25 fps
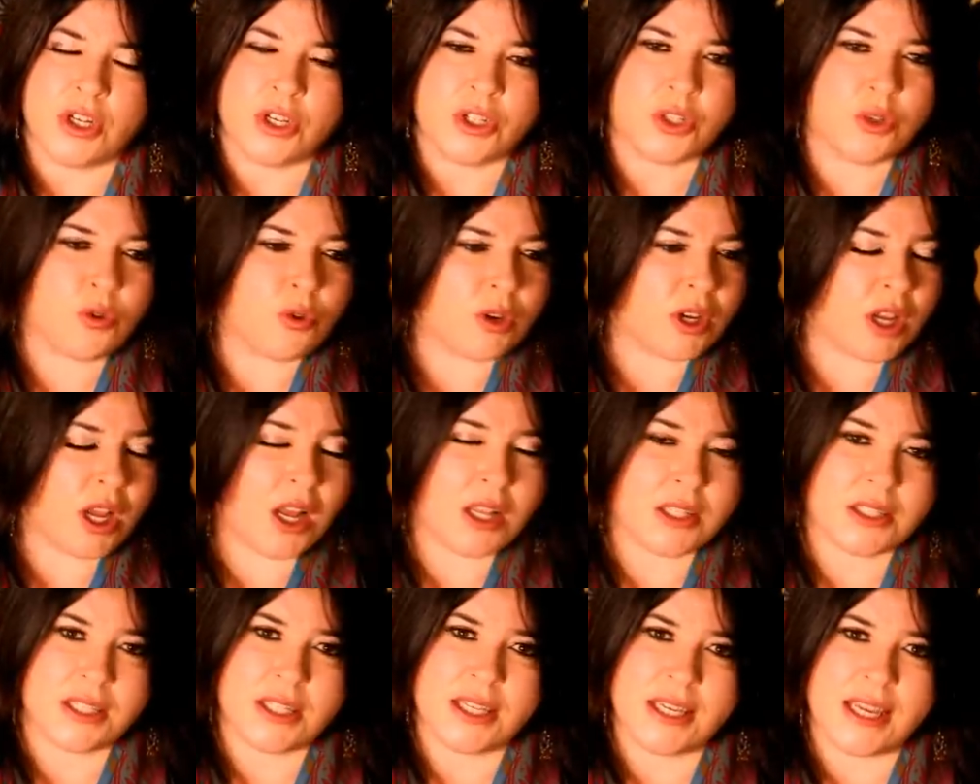You're
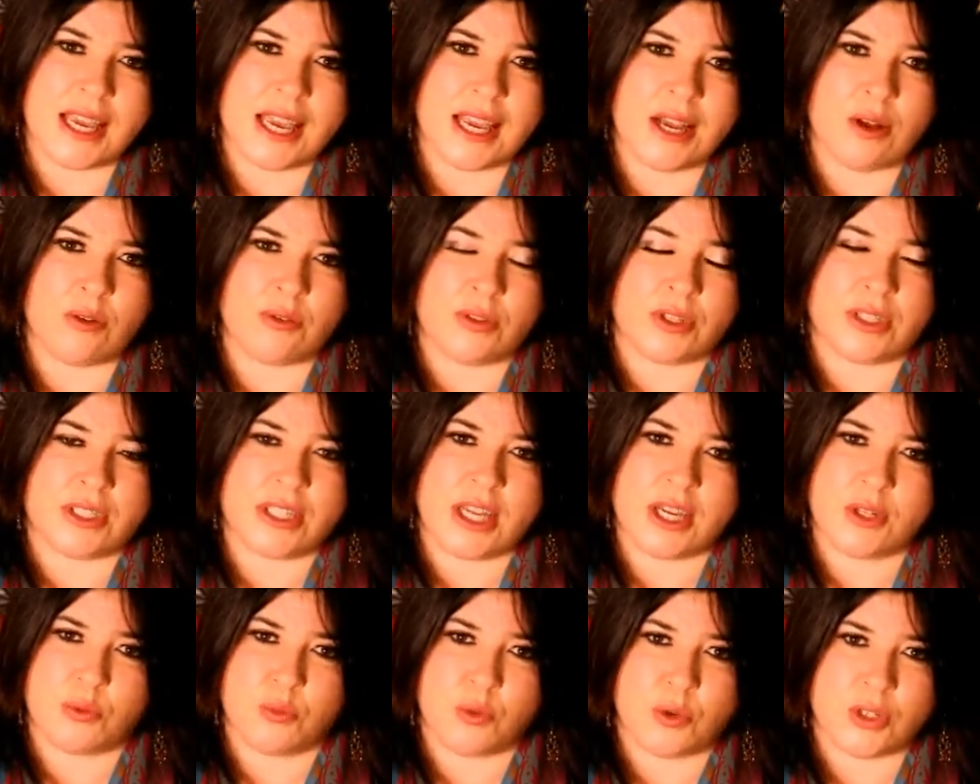cutting out the
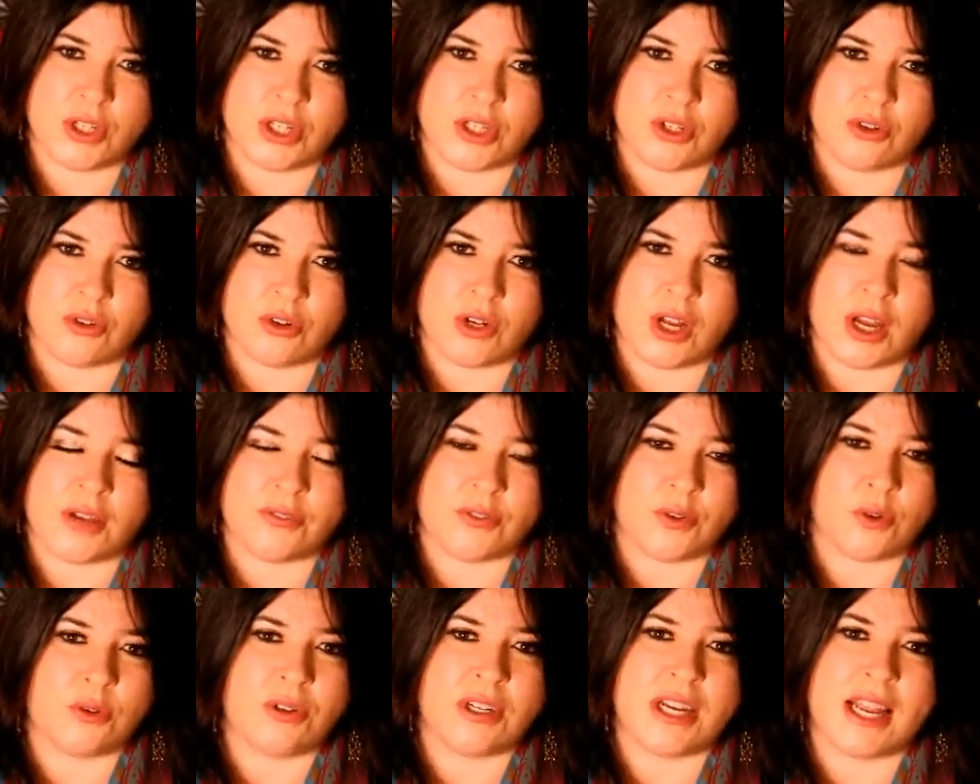dead wood in your
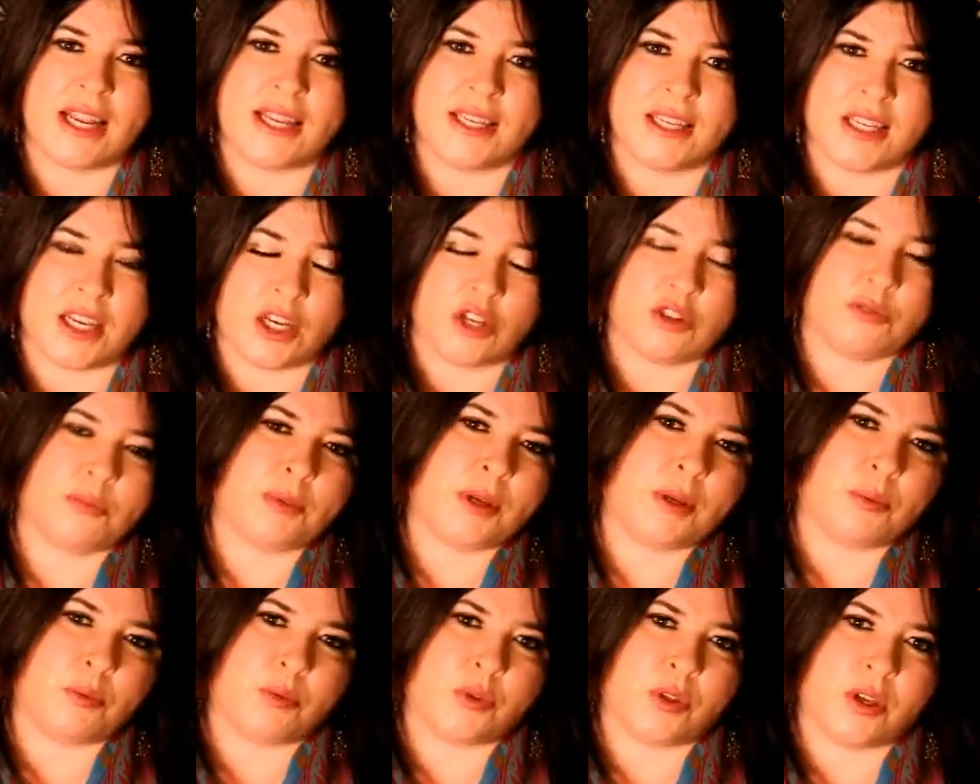life. You're letting go of
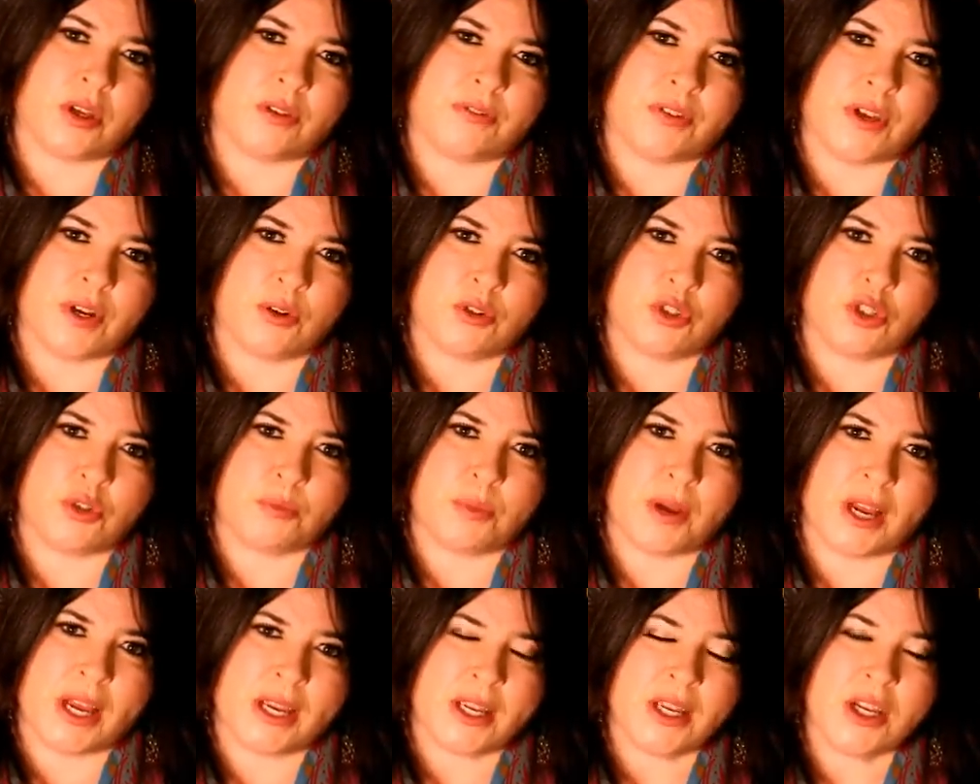people that have held you
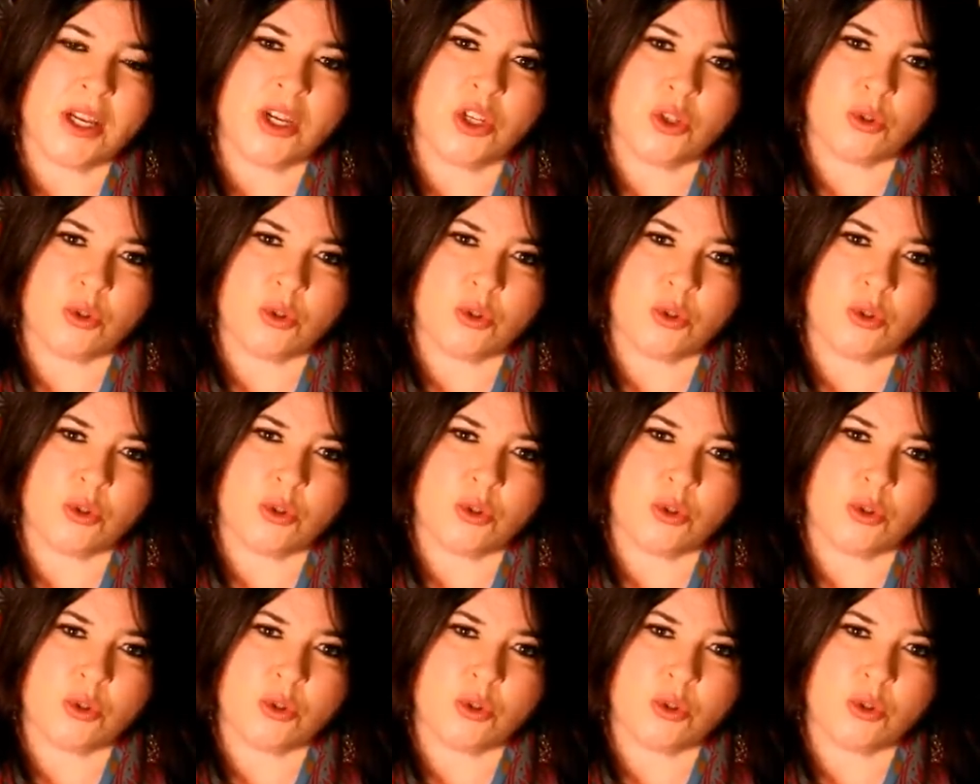back.